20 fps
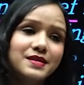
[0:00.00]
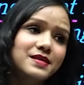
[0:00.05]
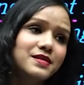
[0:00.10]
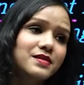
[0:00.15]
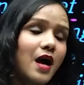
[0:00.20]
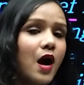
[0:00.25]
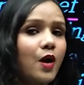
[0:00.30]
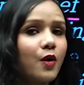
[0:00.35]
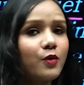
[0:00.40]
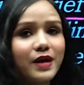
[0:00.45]
is
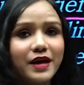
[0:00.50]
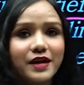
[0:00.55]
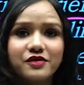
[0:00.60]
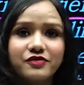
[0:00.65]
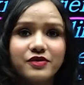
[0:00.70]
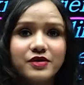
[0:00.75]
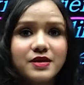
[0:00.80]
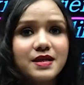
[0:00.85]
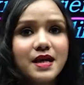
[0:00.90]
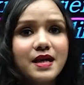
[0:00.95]
how life
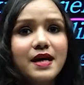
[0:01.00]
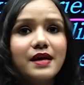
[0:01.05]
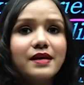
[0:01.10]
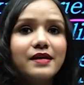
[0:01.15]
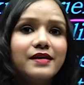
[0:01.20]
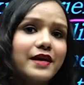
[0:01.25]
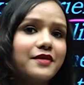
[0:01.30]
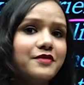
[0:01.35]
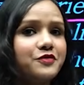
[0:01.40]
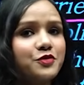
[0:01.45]
is.
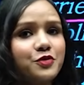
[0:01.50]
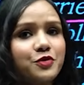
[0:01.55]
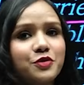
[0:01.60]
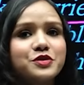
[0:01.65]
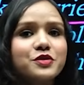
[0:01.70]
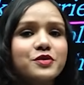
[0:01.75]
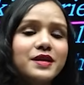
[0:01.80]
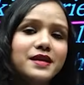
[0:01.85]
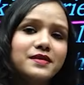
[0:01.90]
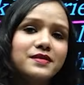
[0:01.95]
Life goes
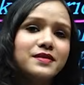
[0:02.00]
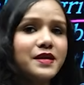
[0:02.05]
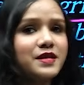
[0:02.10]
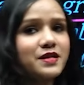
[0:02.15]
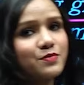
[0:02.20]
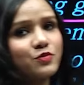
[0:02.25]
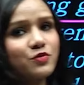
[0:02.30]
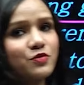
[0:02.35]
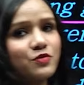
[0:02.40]
on and things move